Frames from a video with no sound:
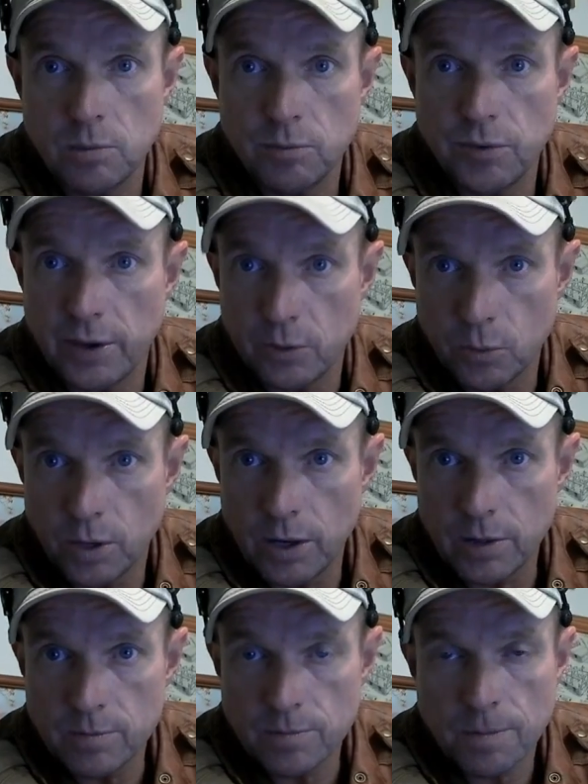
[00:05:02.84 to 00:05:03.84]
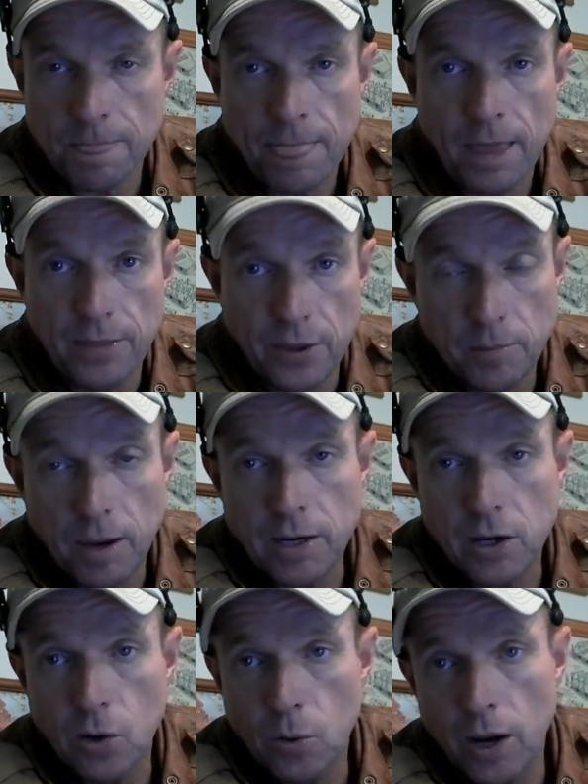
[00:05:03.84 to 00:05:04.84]
them fade away. They may
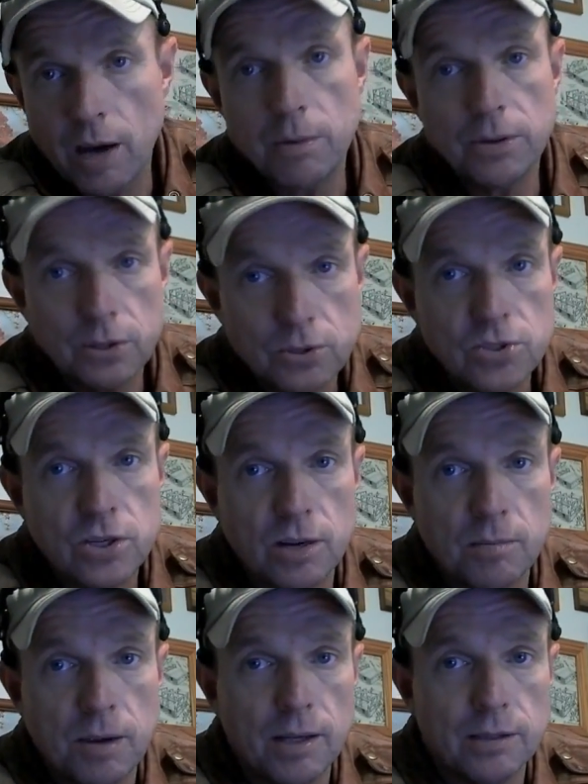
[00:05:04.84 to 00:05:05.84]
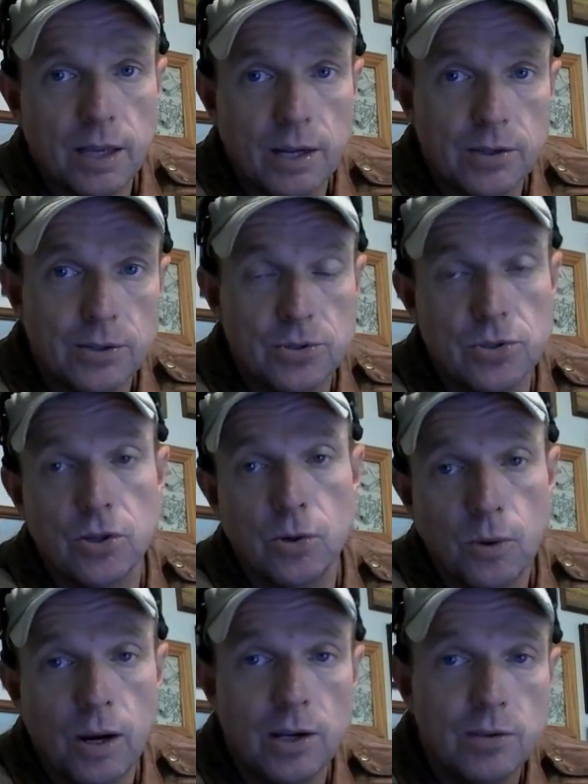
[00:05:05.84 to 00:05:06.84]
go away, but they'll just come back later because they'll go,
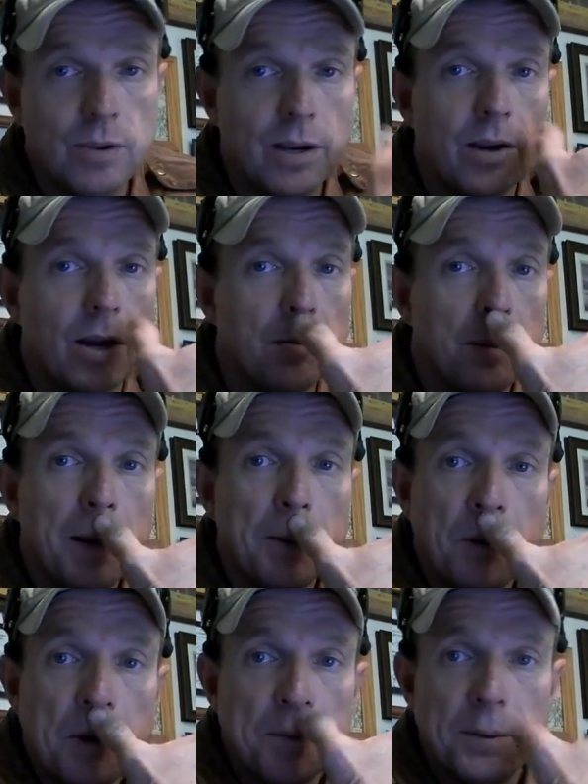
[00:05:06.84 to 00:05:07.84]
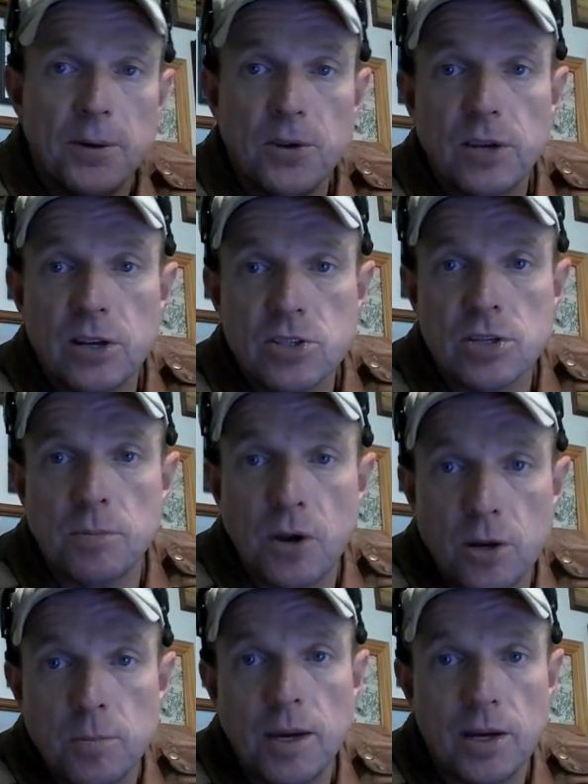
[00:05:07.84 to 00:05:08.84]
wow, you've got an automatic weapon or you've got a
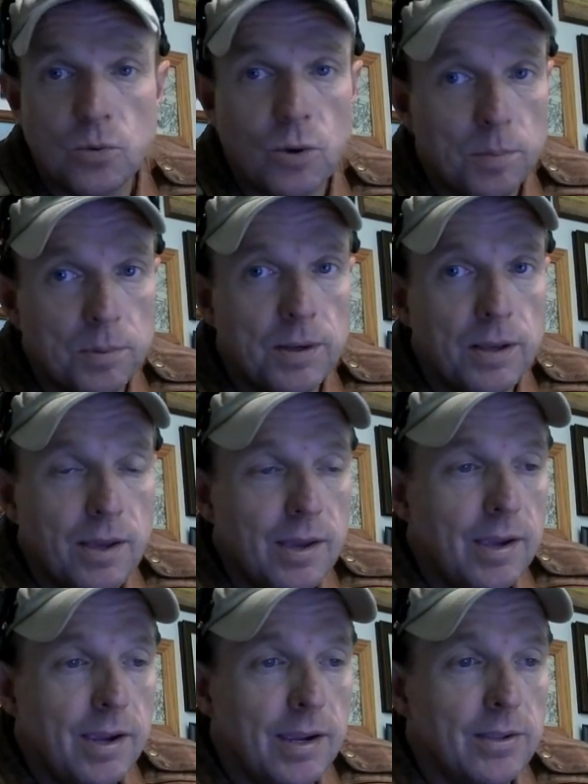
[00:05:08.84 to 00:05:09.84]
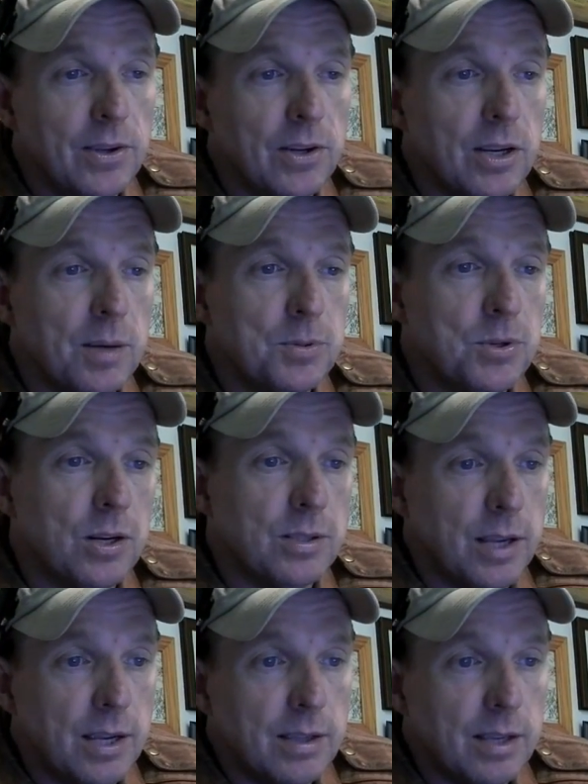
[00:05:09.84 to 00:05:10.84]
semi-automatic weapon. And they're going to come and try to
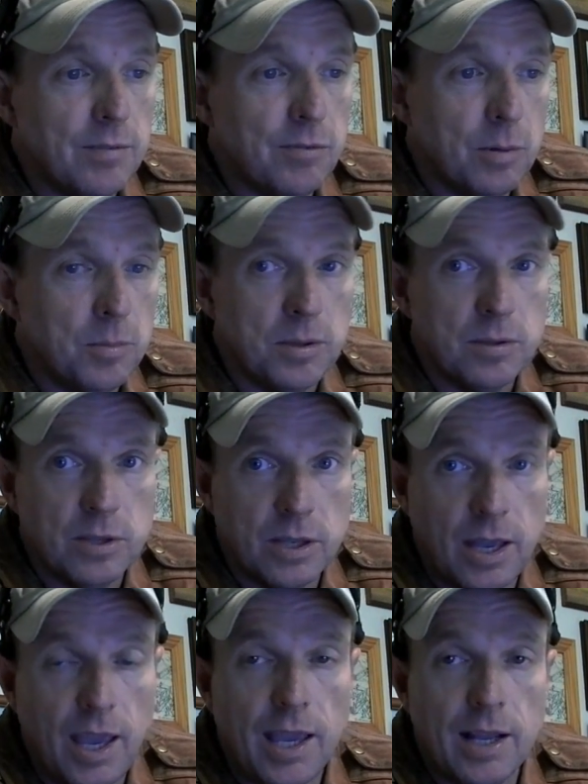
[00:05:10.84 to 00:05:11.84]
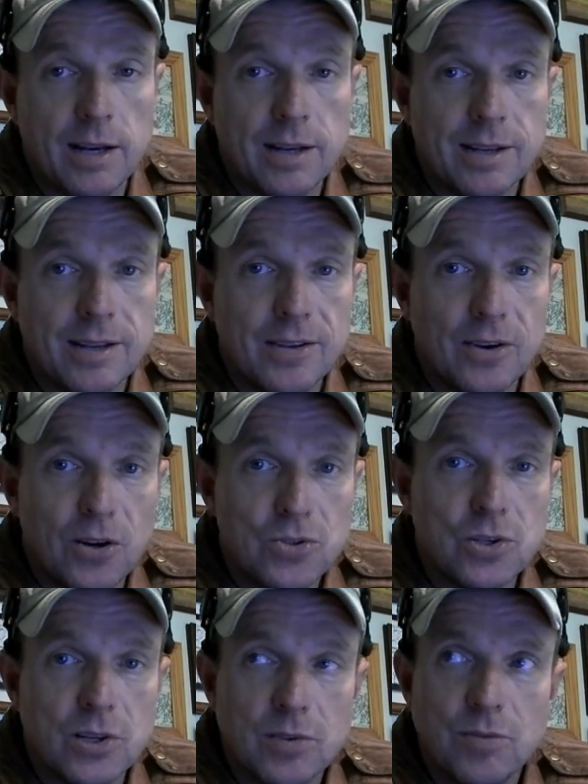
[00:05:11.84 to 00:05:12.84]
take that from you. And they're
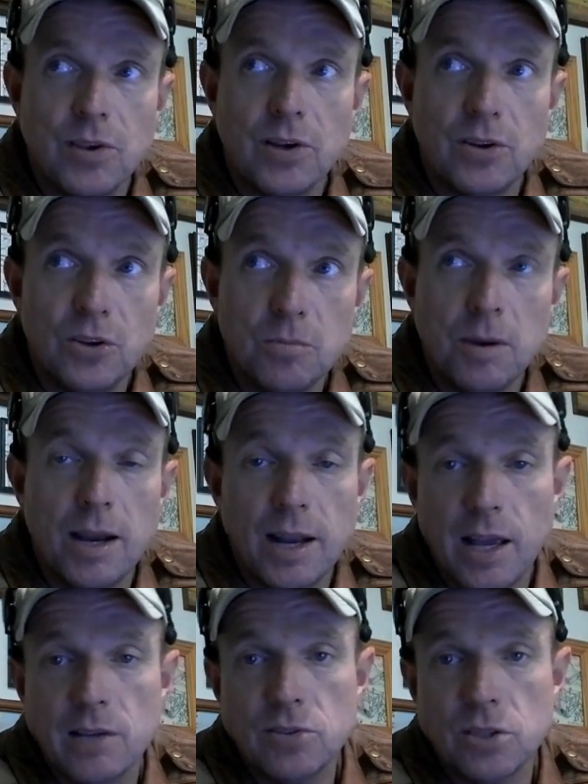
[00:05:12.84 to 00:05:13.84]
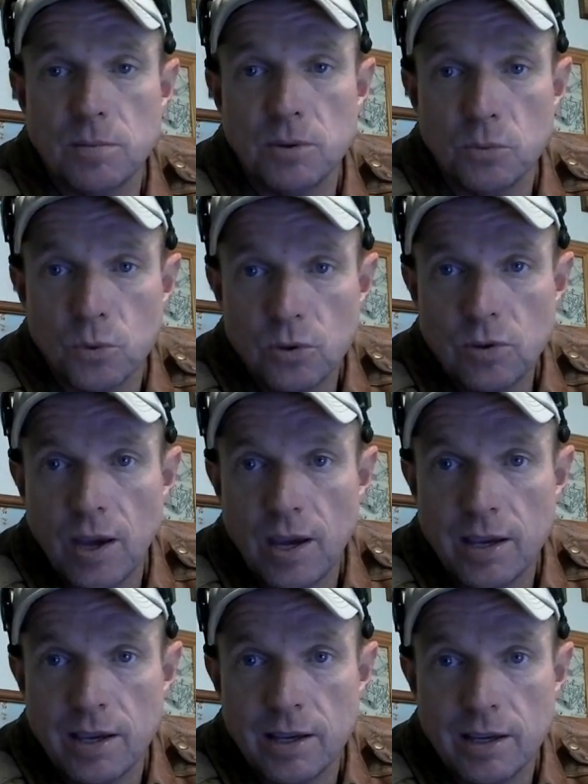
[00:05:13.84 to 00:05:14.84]
also going to figure you might have something worth
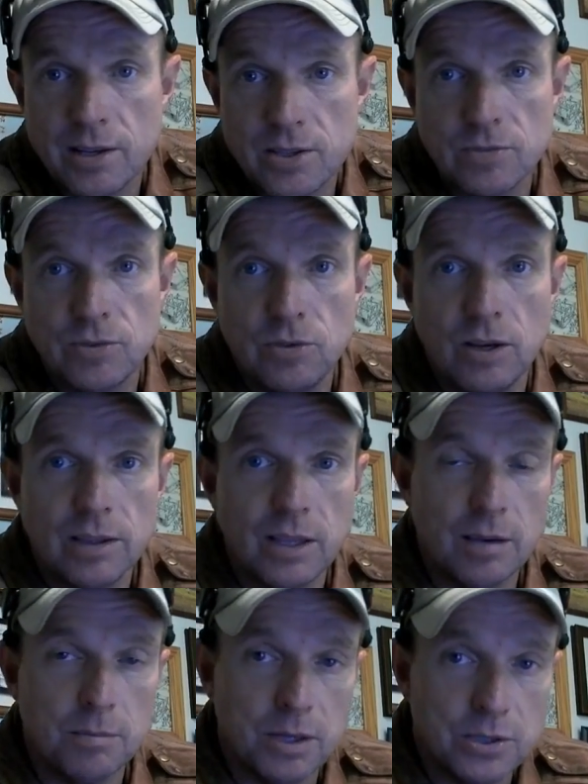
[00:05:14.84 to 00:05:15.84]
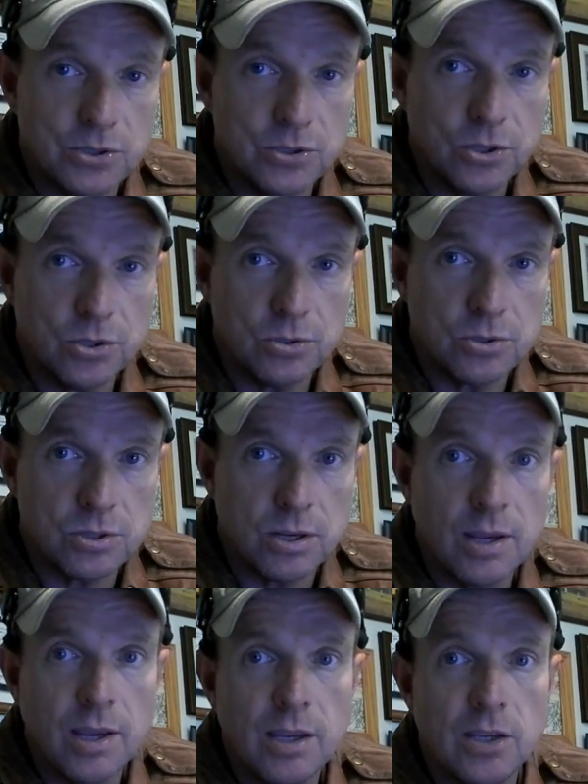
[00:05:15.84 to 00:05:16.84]
taking, because if you got that much juice,
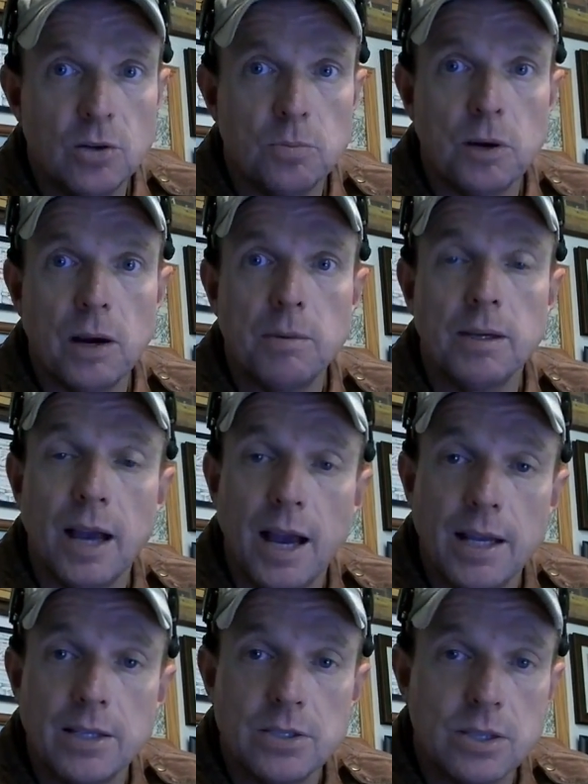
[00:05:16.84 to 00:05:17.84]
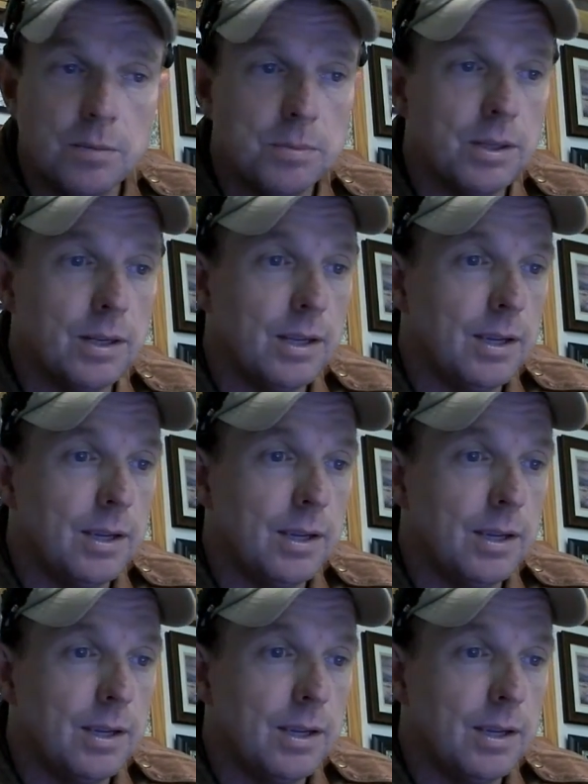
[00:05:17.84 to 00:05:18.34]
you're probably hiding something.